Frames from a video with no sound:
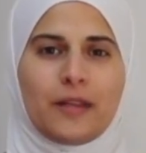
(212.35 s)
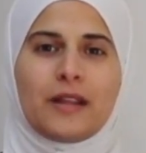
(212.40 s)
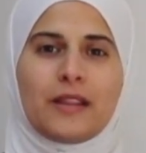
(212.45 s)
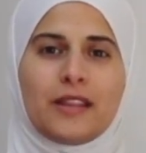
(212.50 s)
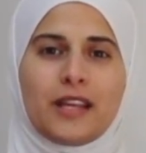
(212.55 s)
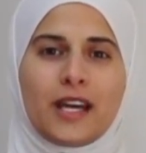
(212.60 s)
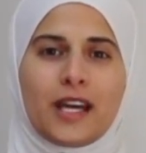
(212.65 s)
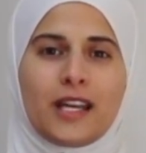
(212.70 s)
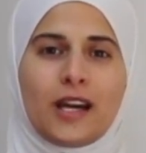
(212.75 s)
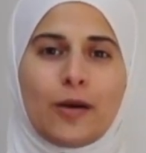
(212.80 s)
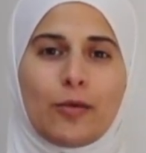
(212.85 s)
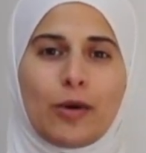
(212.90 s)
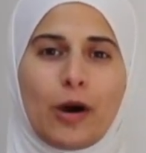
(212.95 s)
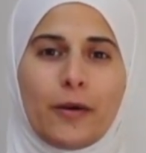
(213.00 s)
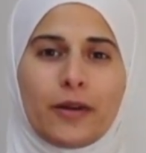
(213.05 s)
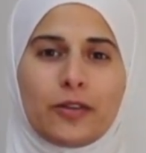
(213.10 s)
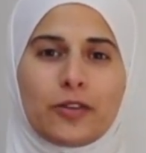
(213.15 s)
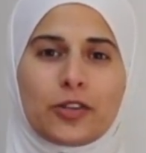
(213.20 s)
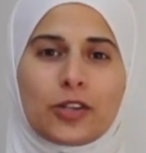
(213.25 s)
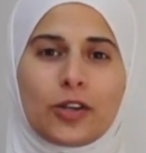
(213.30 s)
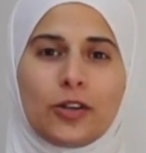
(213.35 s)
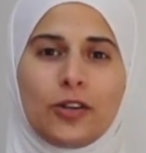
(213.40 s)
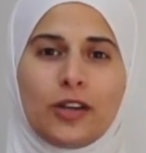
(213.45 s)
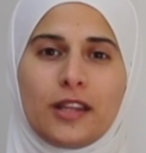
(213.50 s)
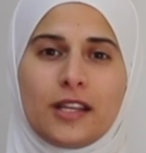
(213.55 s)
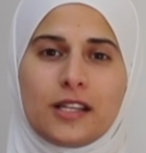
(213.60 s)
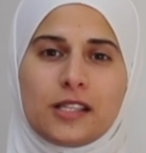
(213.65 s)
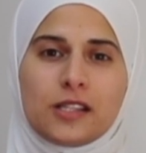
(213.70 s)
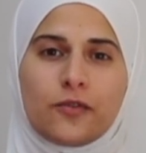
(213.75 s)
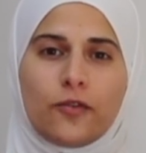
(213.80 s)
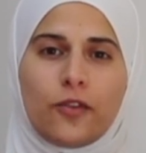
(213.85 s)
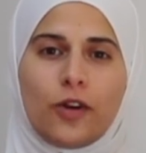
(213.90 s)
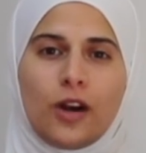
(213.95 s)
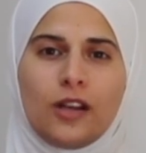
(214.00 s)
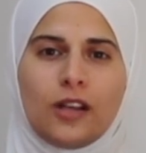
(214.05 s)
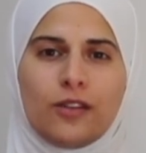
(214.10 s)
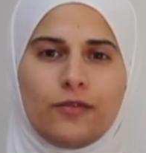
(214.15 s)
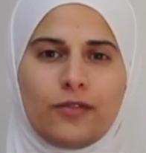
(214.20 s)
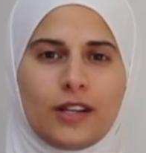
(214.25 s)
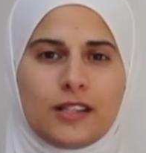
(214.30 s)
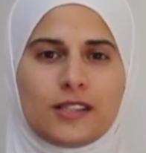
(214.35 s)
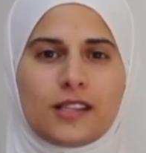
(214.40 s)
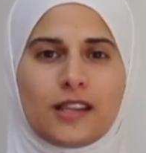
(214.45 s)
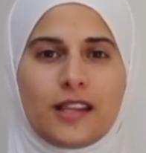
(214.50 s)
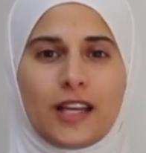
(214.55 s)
then I'm going to show you these 4 levels